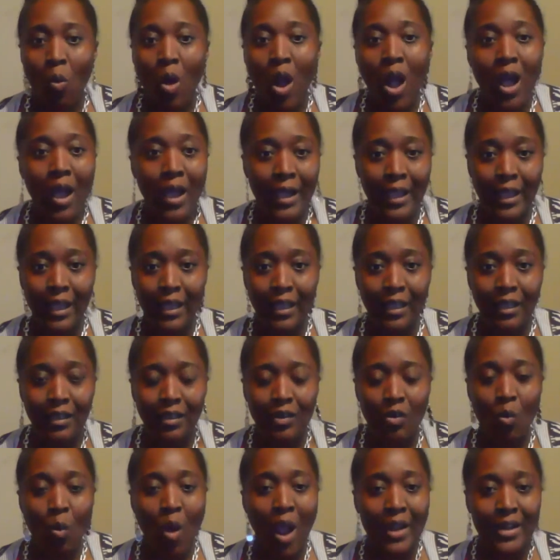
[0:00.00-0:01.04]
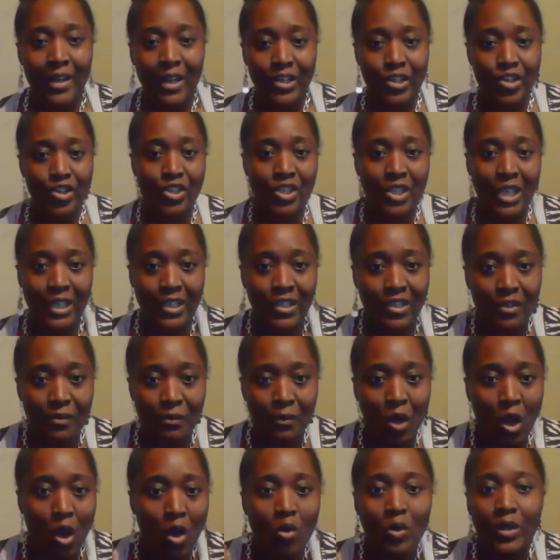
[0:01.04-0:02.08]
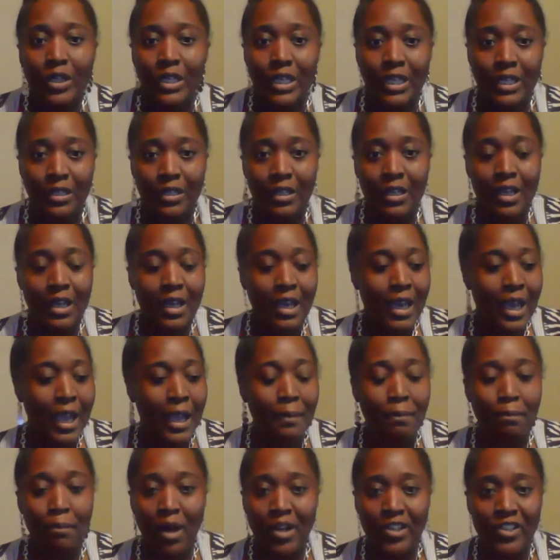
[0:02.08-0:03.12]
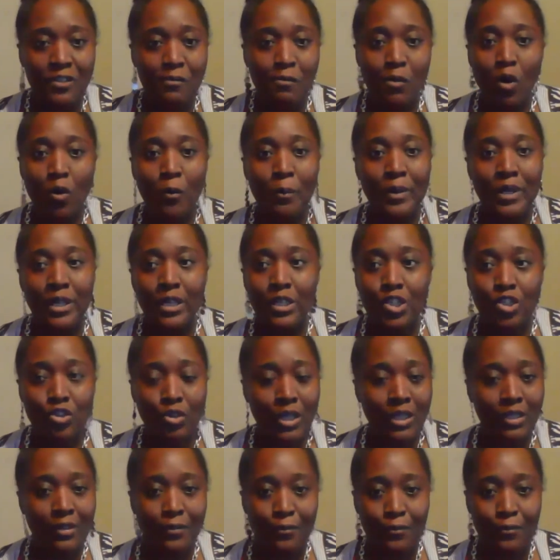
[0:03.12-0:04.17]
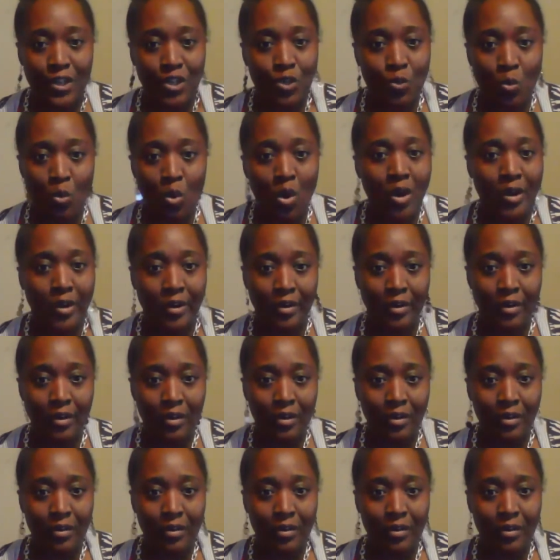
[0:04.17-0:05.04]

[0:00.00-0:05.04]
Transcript: Why? Why not just get some coconut and bust them open and drink the fresh water?